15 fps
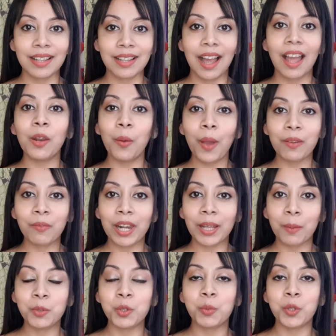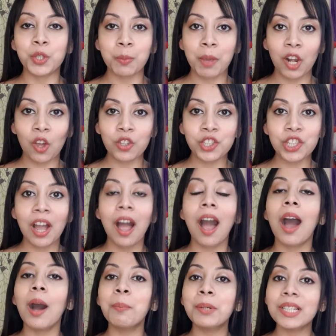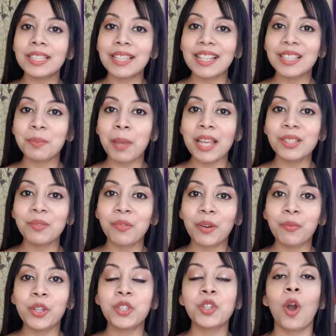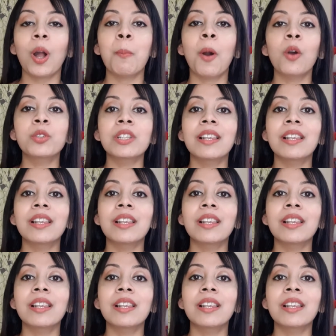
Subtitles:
Hello and welcome to Beauty Melange. Our personal space where we talk about